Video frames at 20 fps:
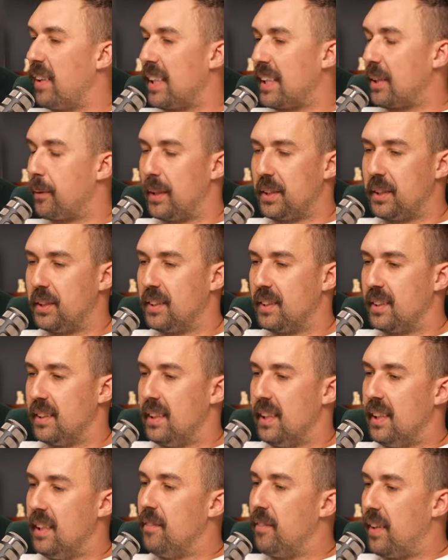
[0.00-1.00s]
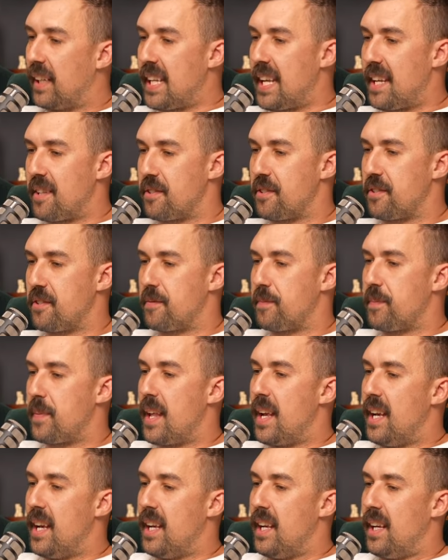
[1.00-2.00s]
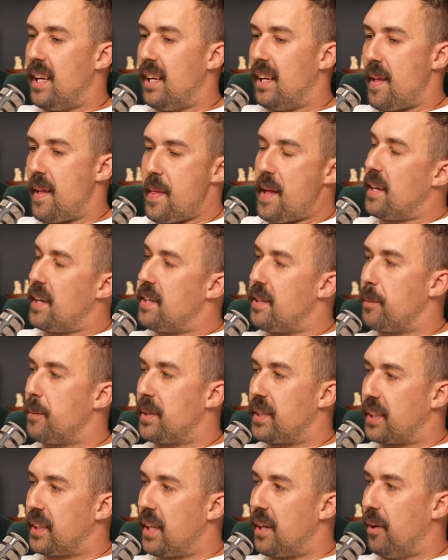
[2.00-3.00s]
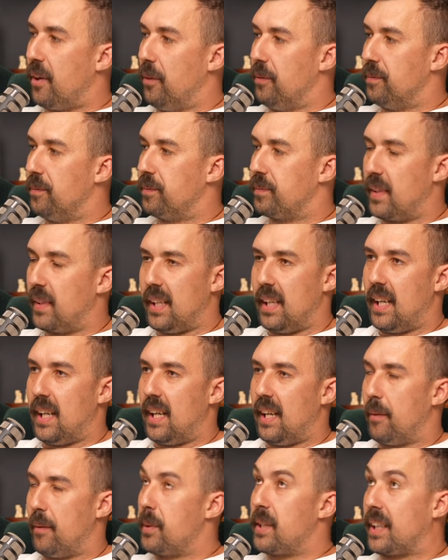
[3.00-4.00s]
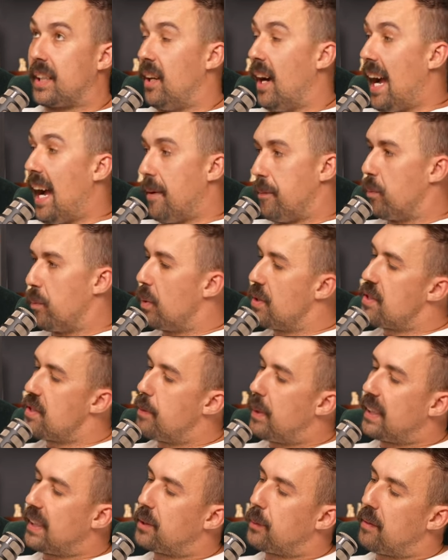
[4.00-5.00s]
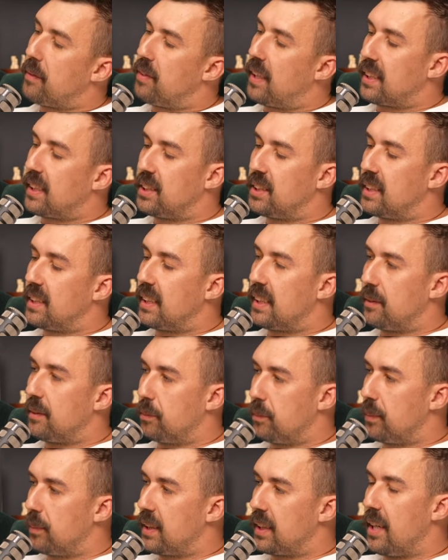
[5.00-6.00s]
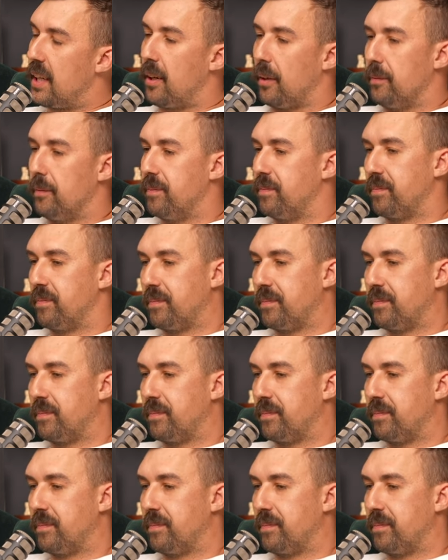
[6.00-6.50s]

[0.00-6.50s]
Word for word: funny questions. Funny answers. And then I did it with the girl. Uh, with the guy, what's mm. the biggest red flag you see in the girl?